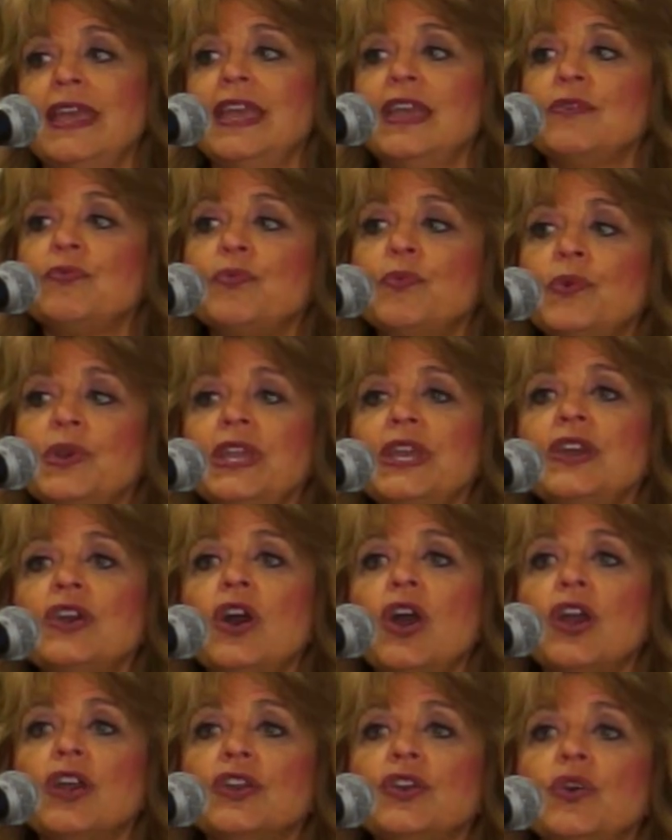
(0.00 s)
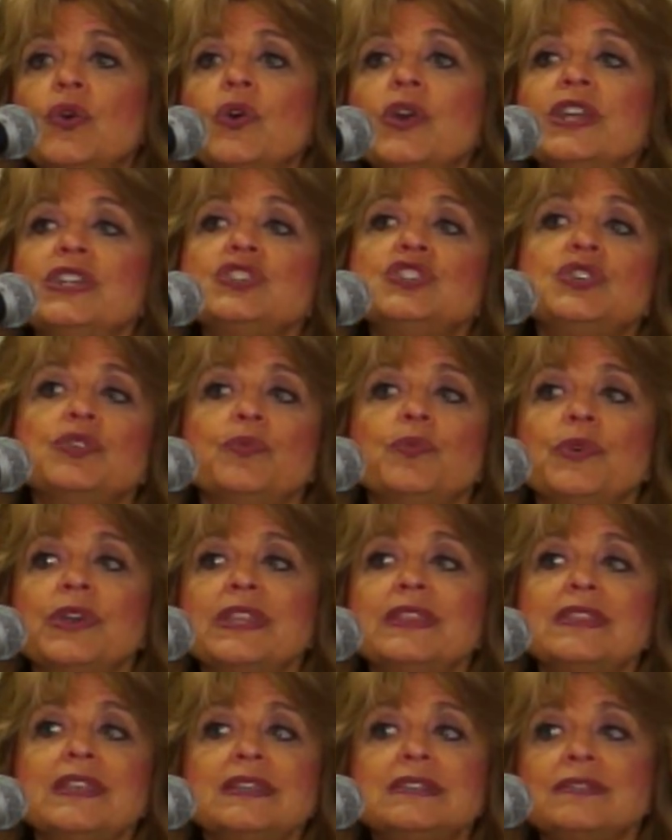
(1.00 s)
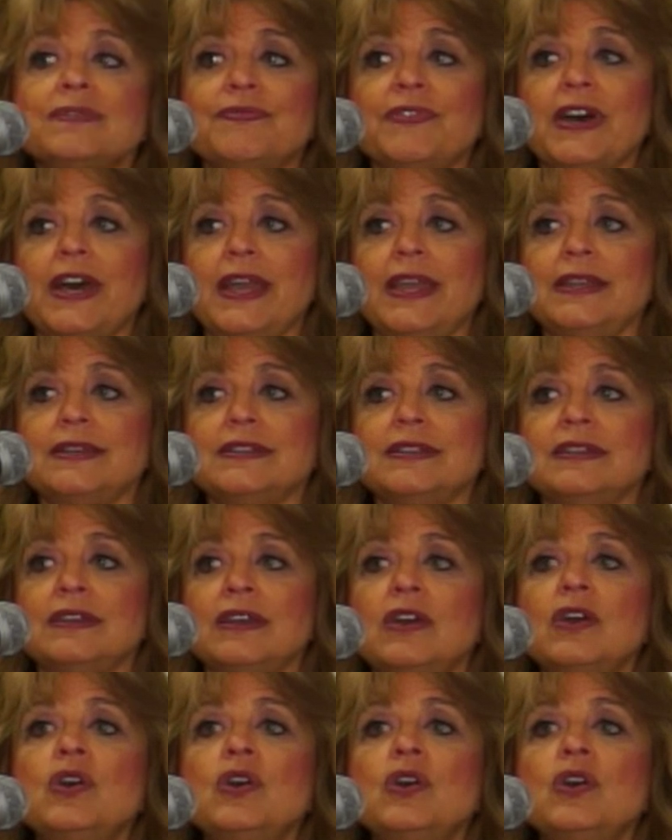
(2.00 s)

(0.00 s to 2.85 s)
If we are going to win this fight,